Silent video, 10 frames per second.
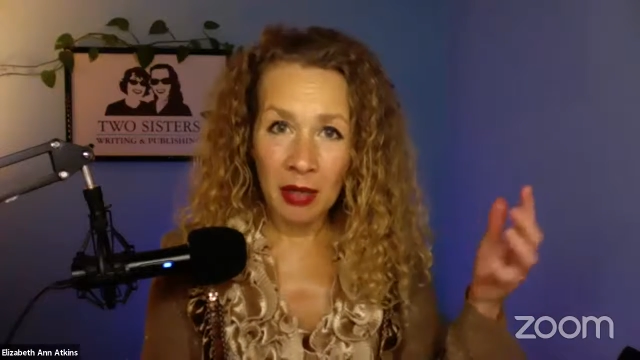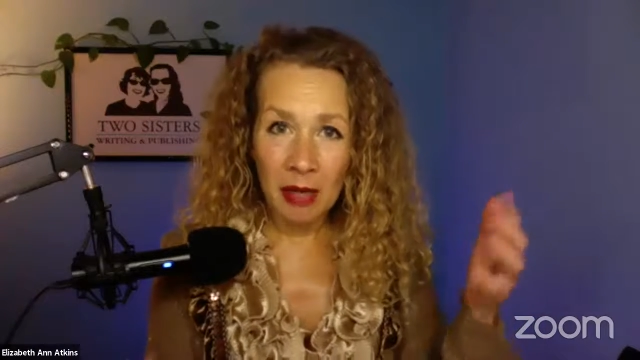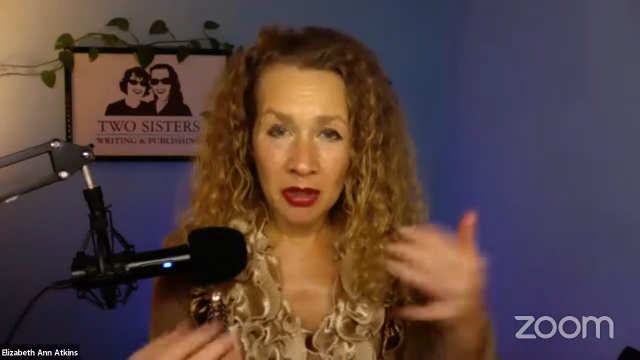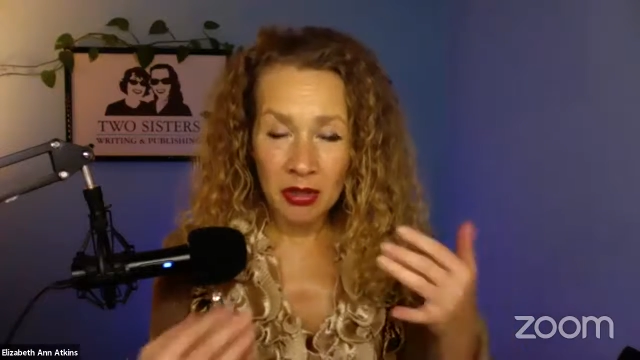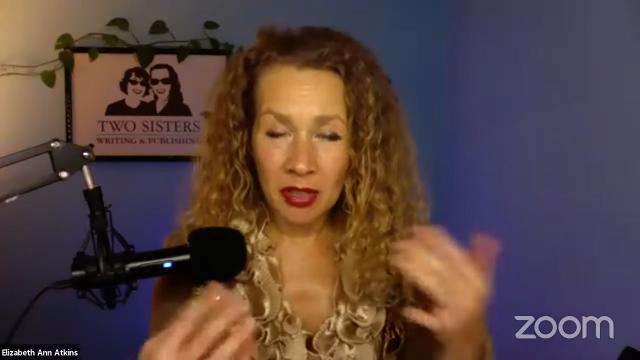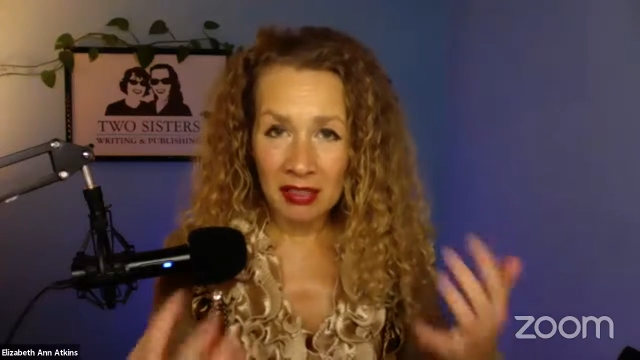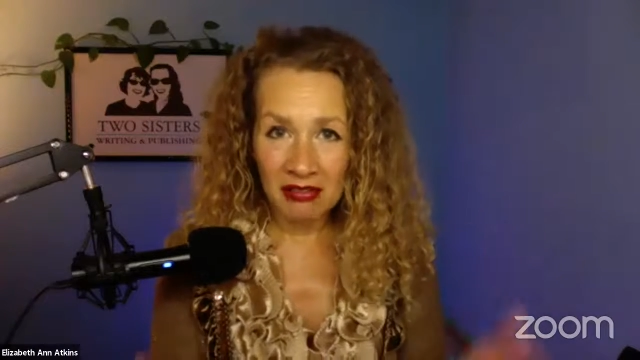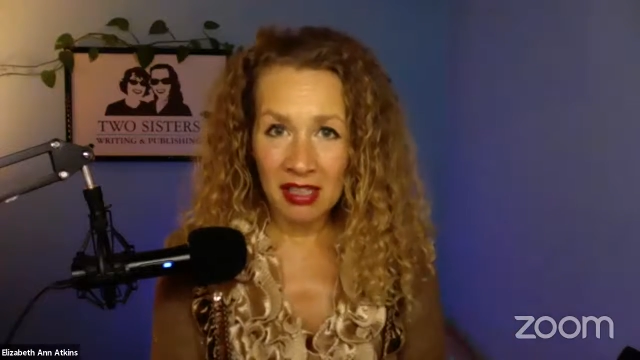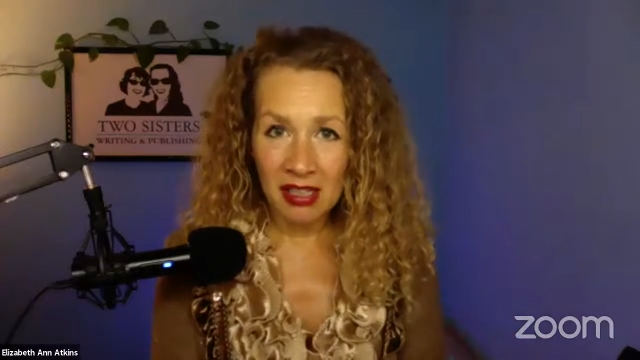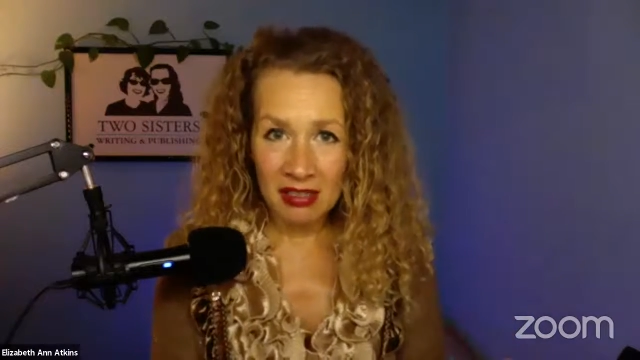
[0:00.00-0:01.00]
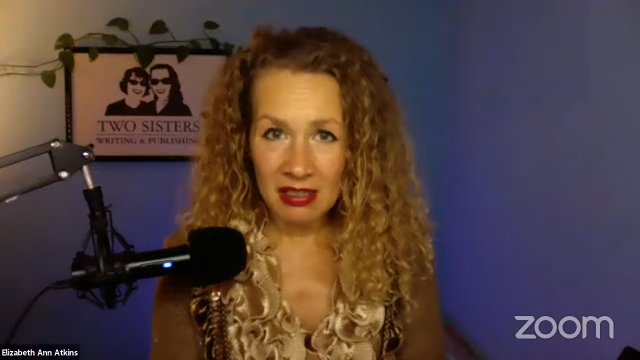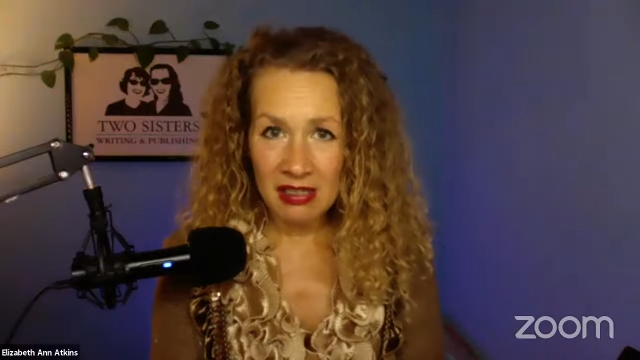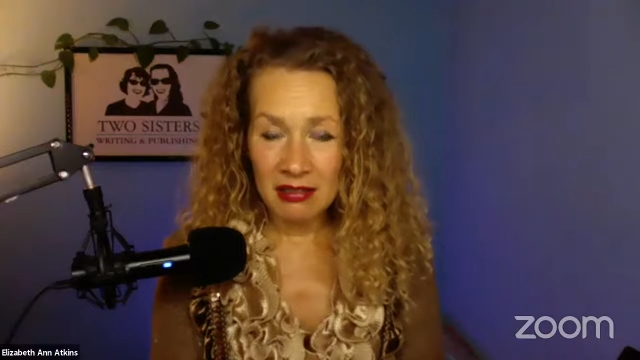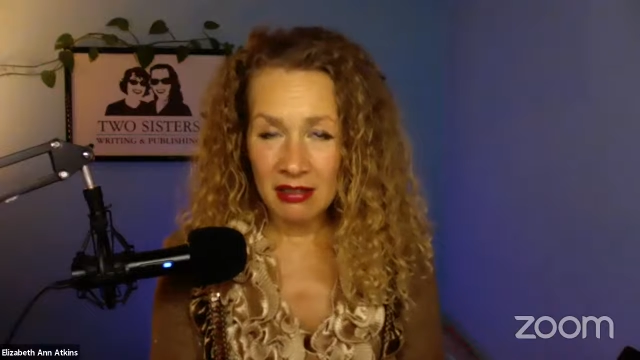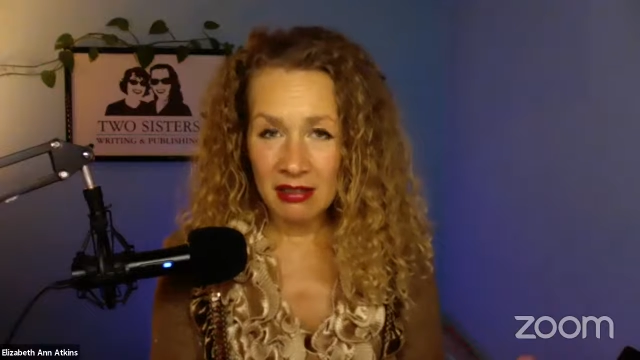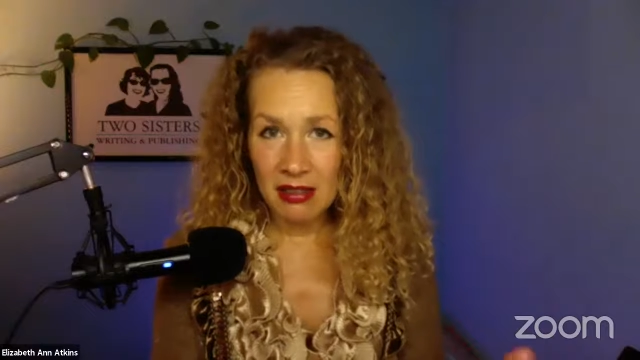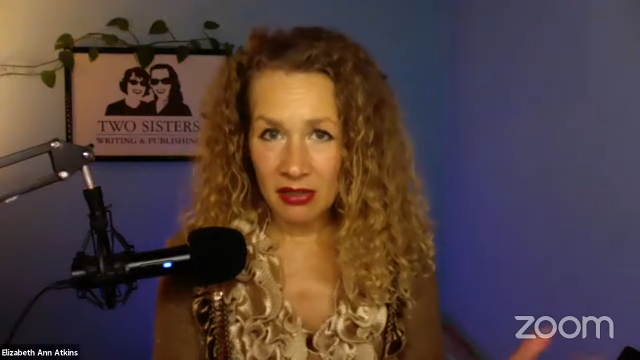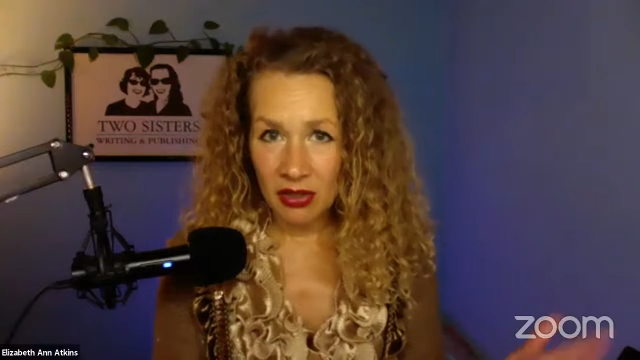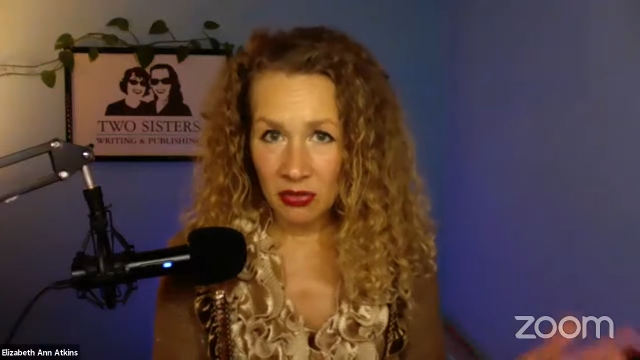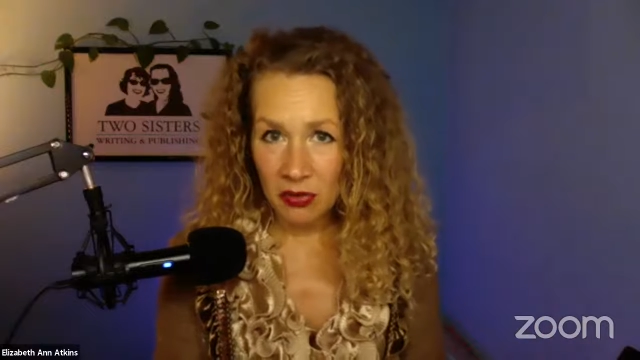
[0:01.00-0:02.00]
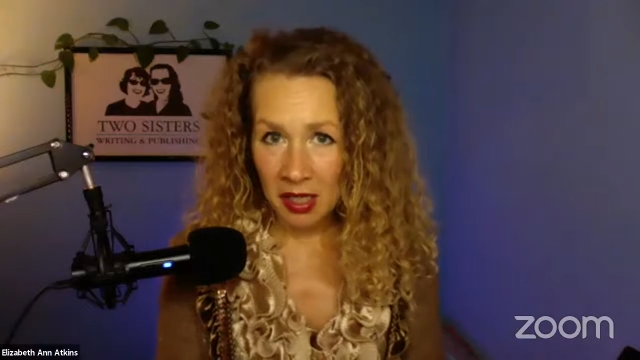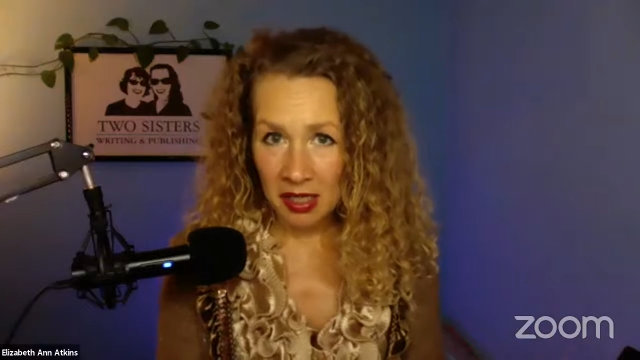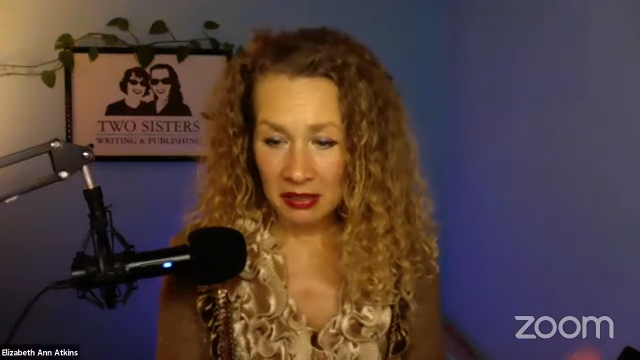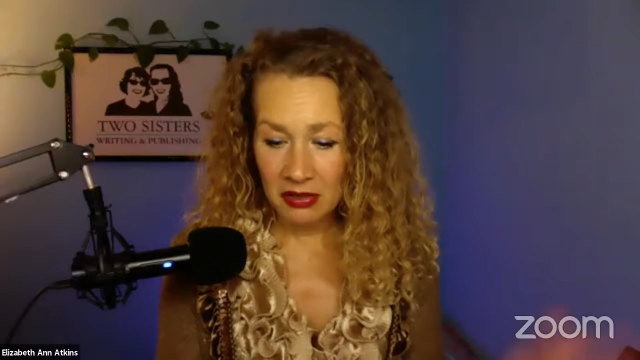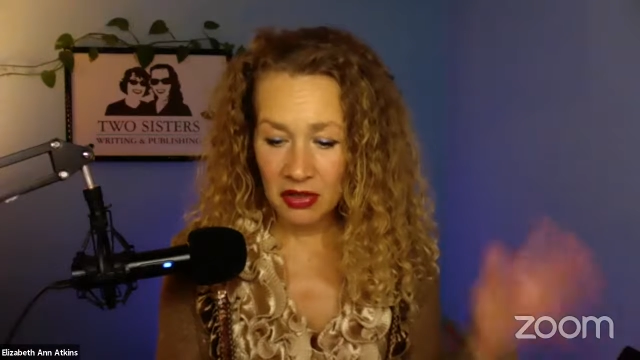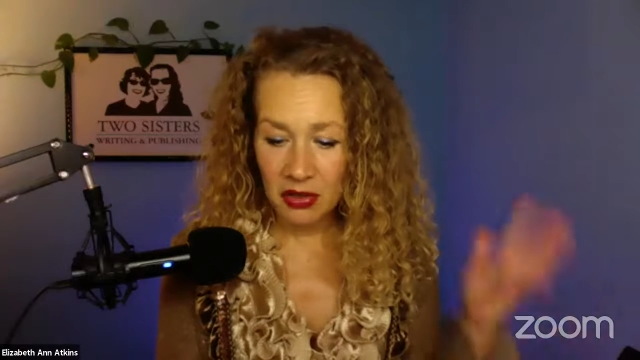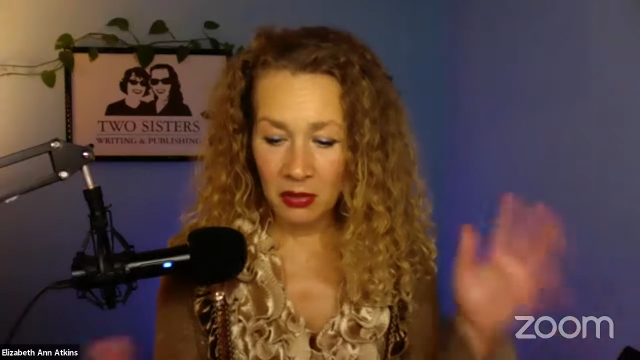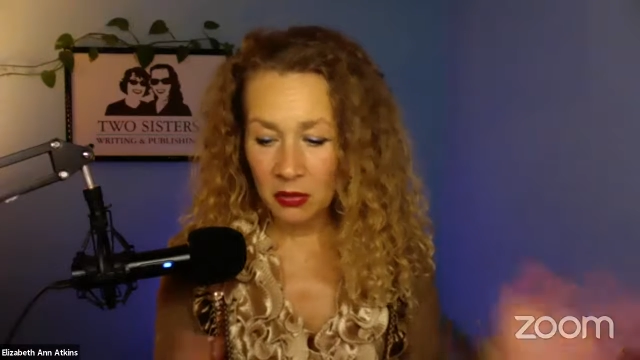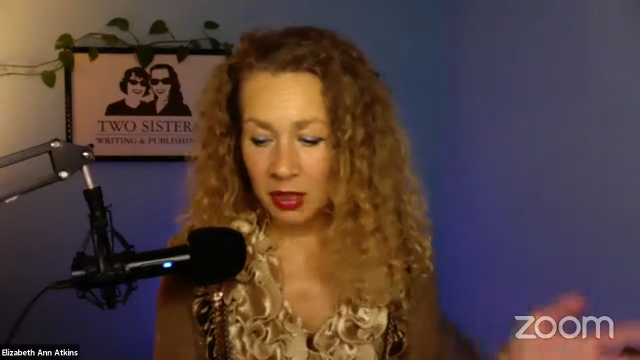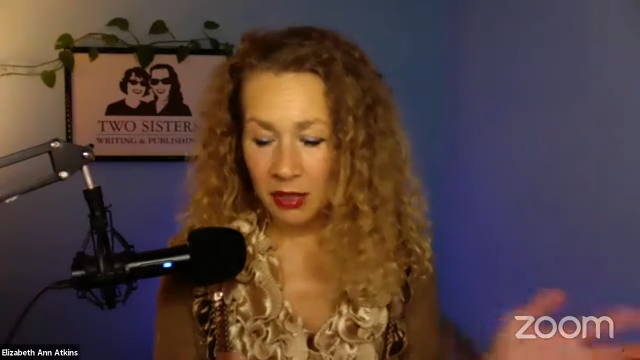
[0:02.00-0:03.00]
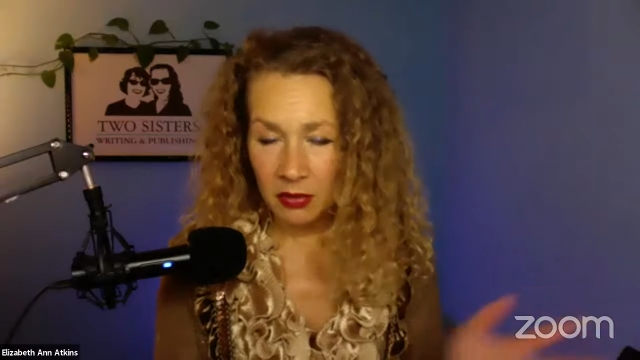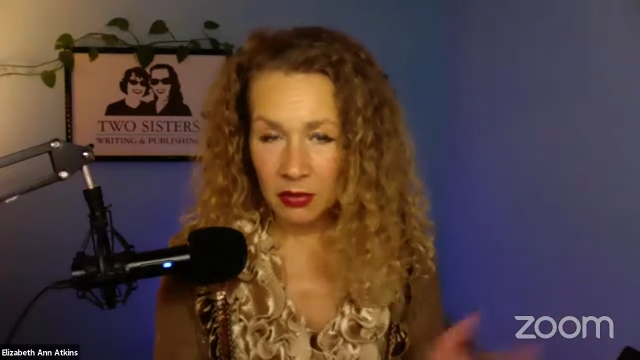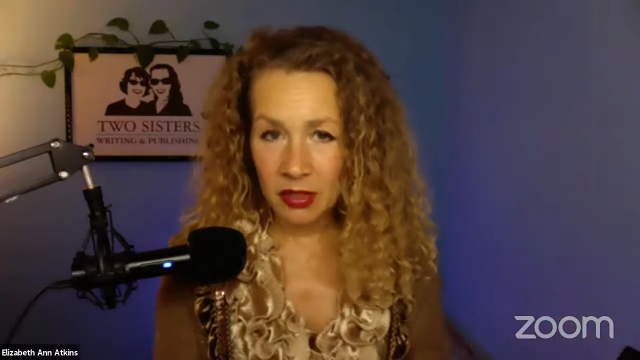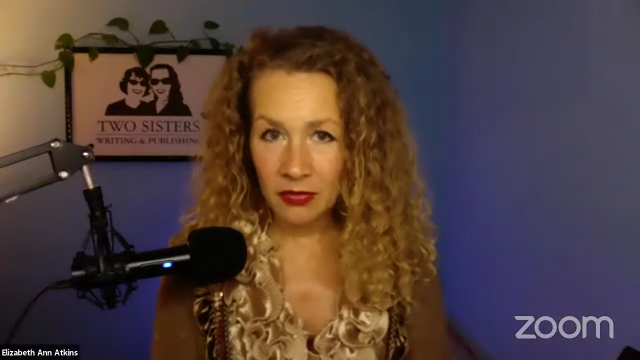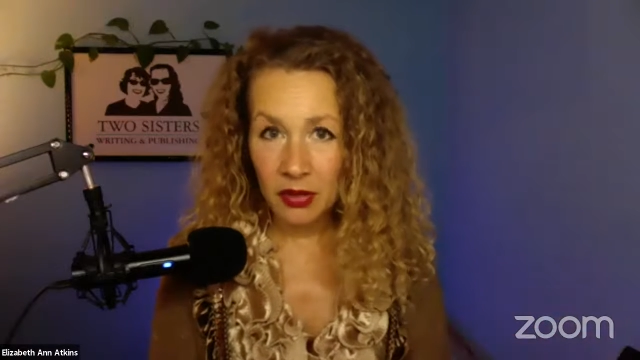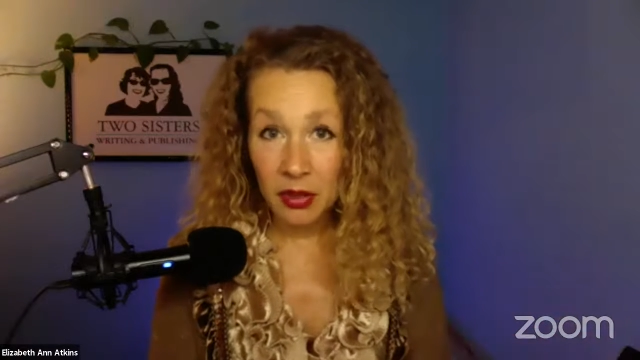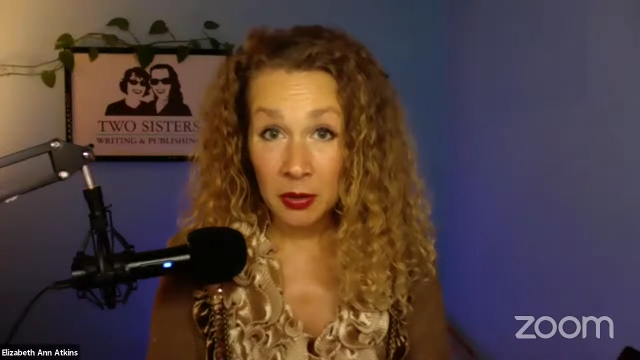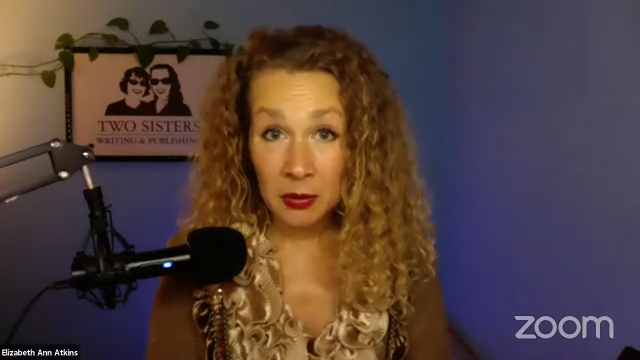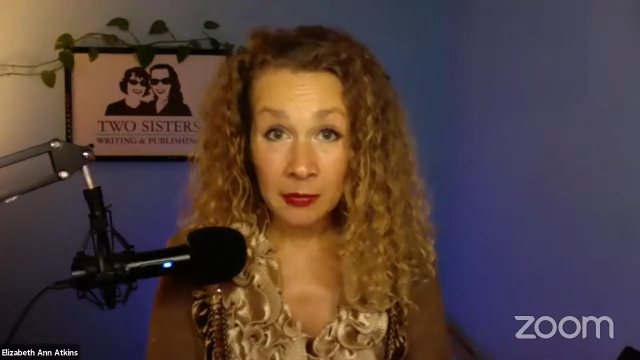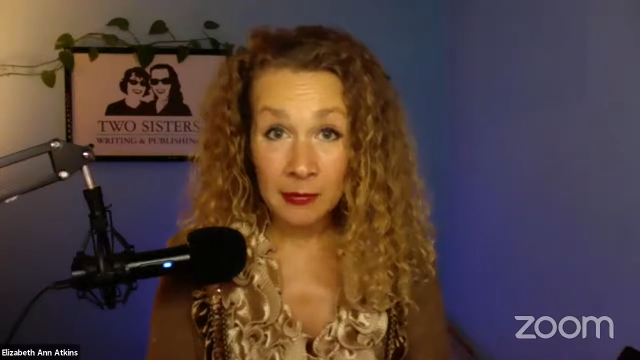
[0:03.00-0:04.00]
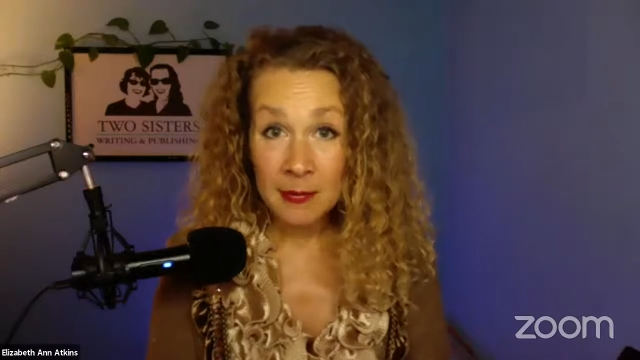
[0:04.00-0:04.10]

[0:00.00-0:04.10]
I'm trying to think in sentences to write. So whatever works for you.